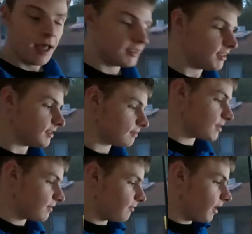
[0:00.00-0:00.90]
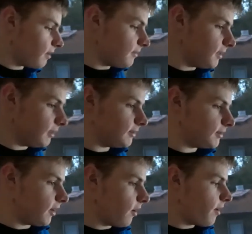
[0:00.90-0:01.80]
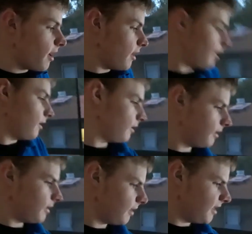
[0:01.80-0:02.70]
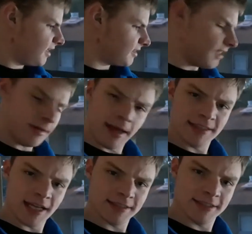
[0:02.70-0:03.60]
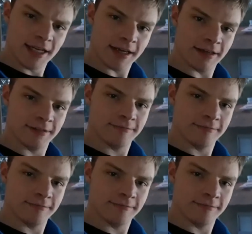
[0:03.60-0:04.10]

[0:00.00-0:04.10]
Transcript: It's 6:25, so it's time to head down to dinner.